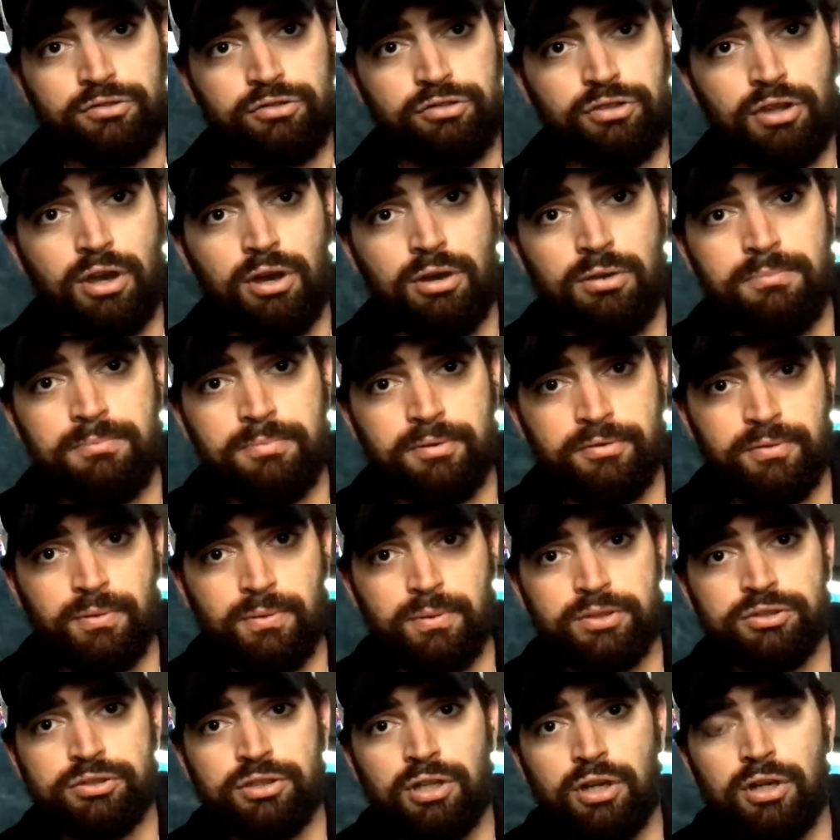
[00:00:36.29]
So before
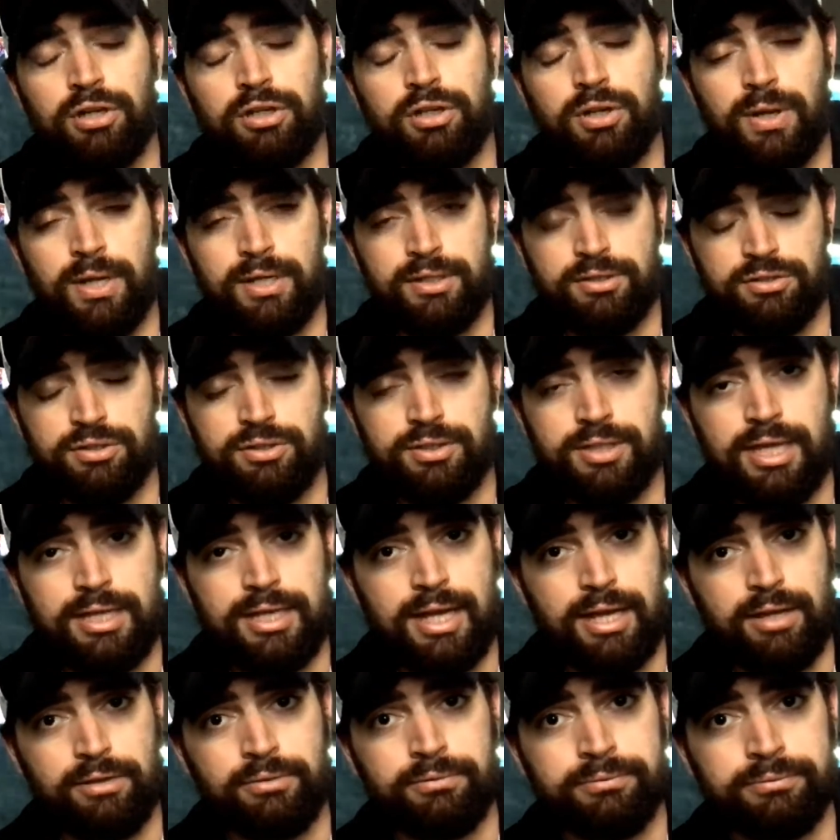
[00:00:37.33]
we start, go ahead and do that
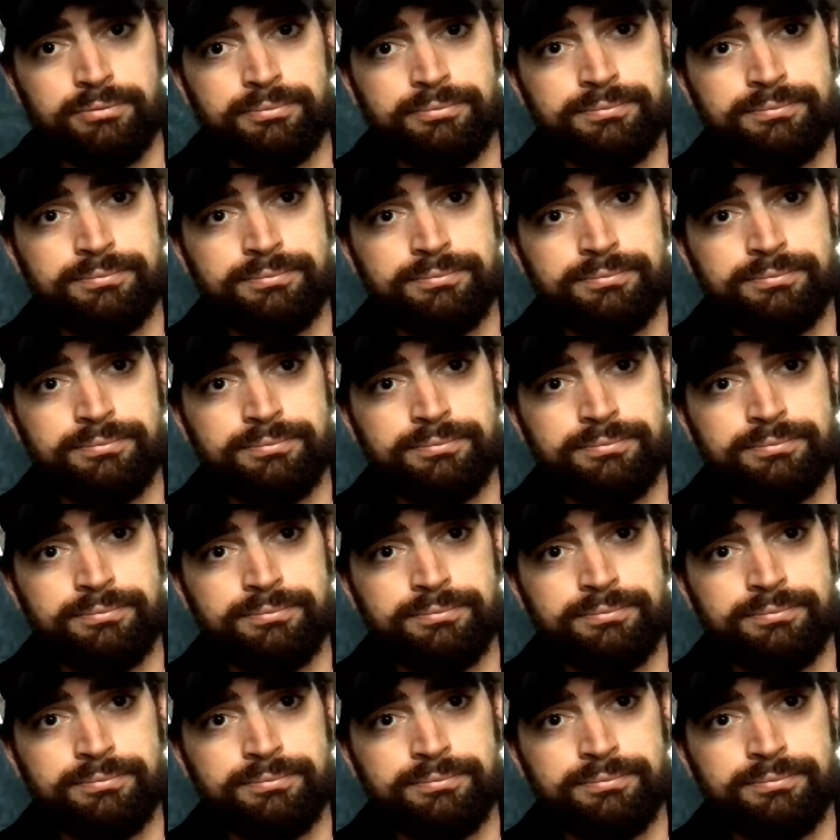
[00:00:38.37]
now.